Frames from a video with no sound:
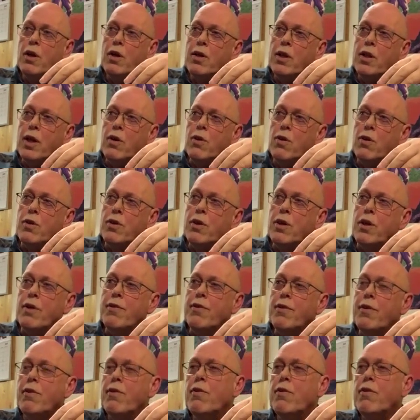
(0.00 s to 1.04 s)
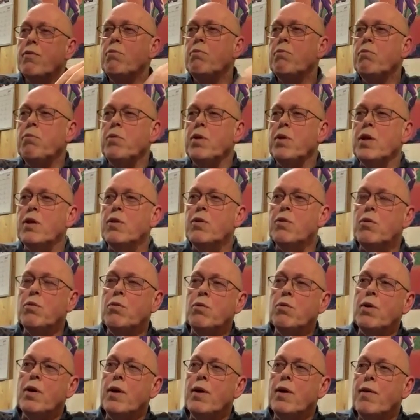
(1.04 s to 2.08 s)
they order me
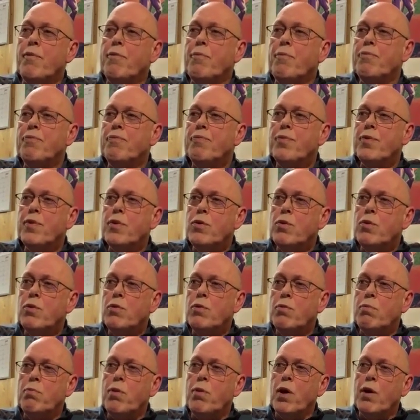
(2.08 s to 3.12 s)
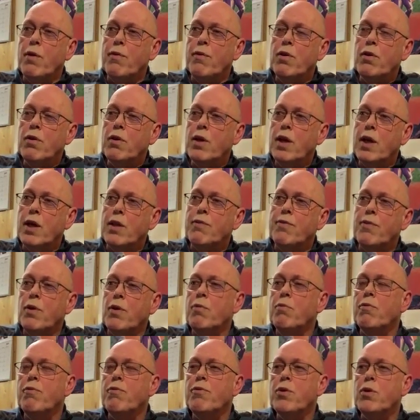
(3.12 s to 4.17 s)
to um, to buy get
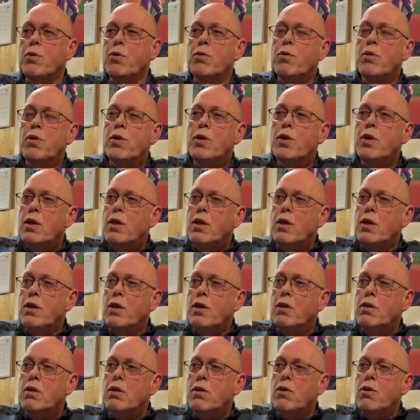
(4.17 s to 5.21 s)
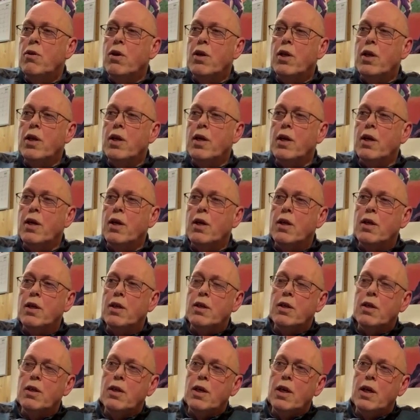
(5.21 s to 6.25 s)
from Frew. Uh, earlier, I,
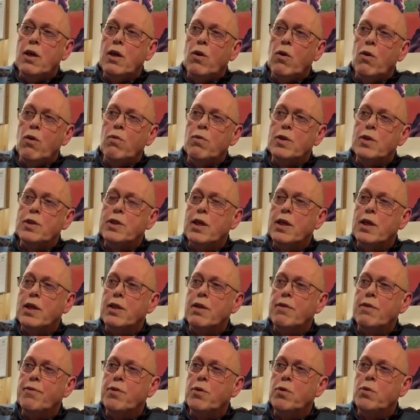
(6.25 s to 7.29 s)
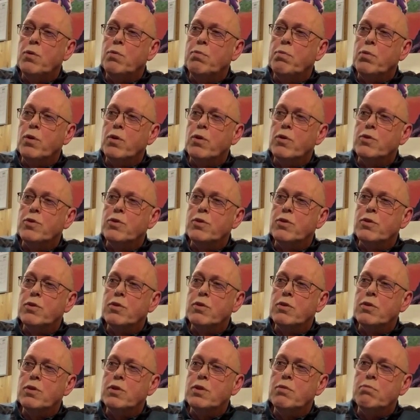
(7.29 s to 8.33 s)
I always had a few books
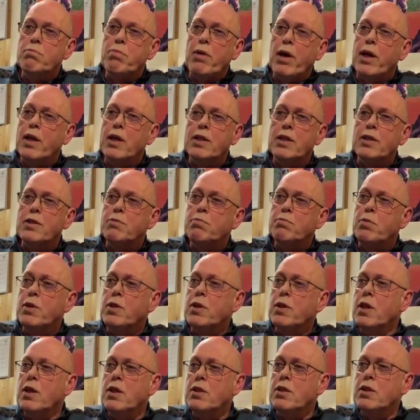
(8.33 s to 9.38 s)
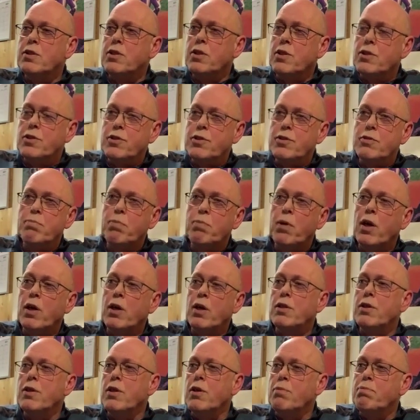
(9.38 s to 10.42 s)
in backlist, but they just
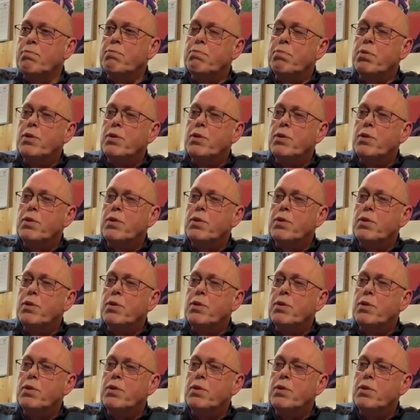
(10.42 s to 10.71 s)
piled up.